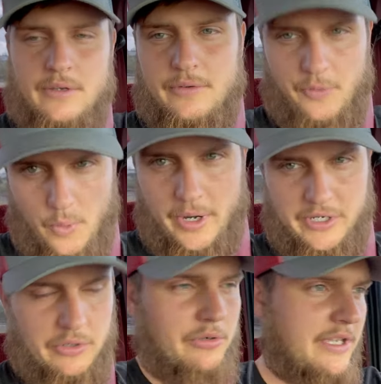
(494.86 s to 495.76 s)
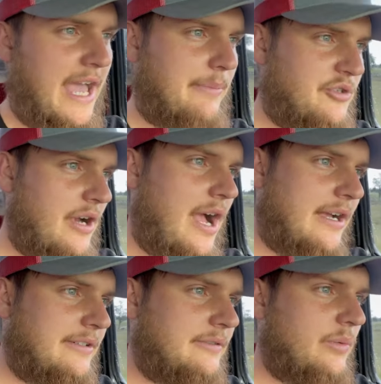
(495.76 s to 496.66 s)
for a crew cab truck
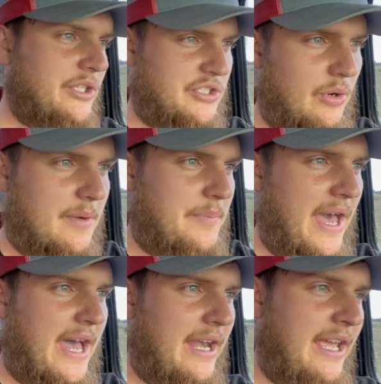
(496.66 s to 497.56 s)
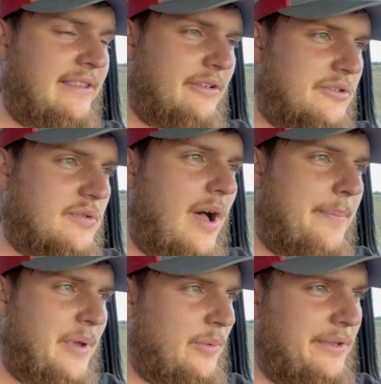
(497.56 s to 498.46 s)
with a short bed, and they'll
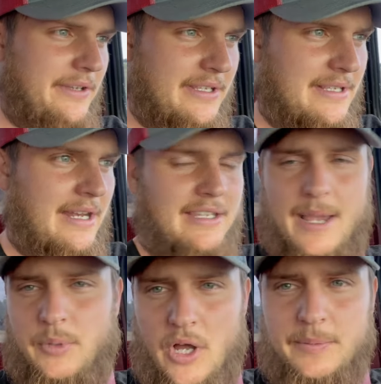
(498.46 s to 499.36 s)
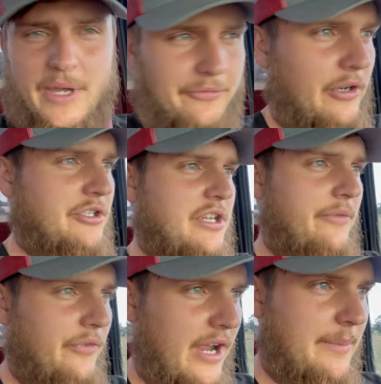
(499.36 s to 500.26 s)
swap it with an extended cab long bed first-gen
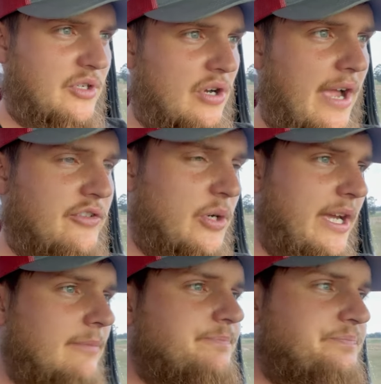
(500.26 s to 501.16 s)
frame and drivetrain.